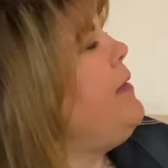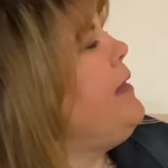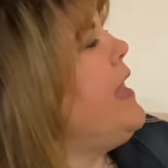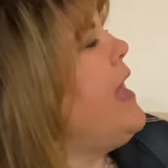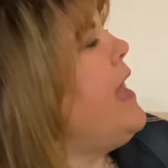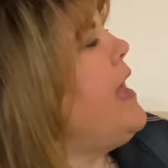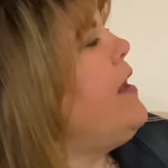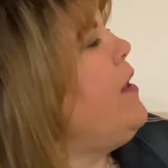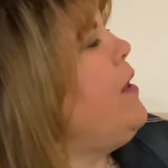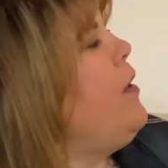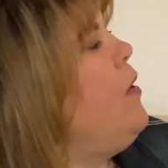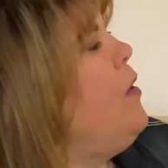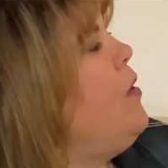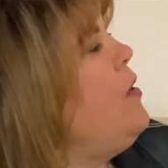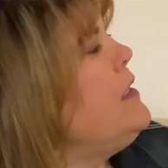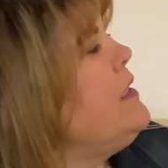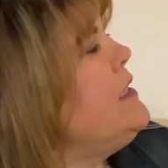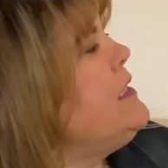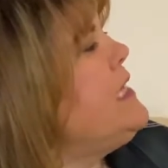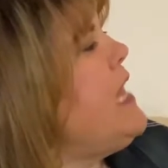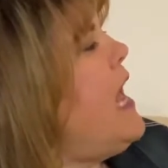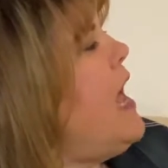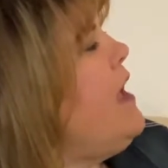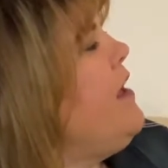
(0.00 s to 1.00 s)
had a whole
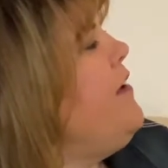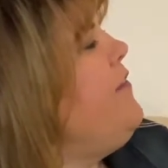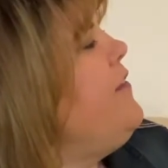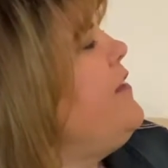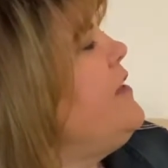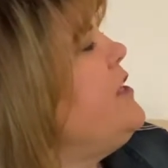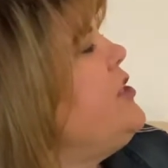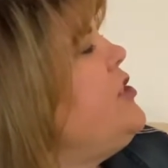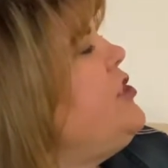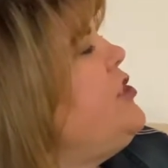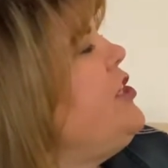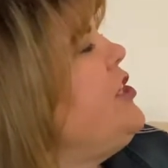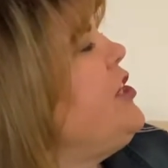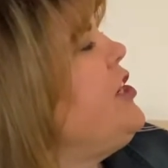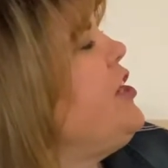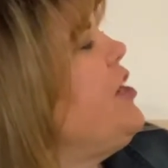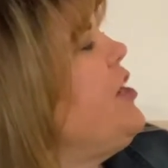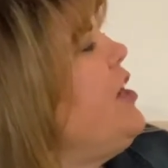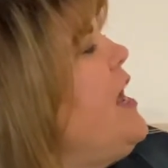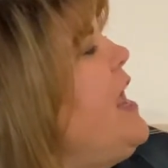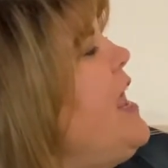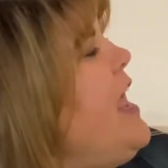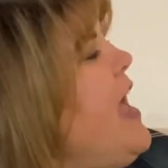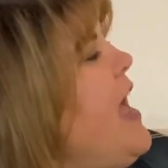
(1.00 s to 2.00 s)
sack full of
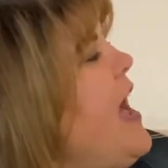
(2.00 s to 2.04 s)
sugar,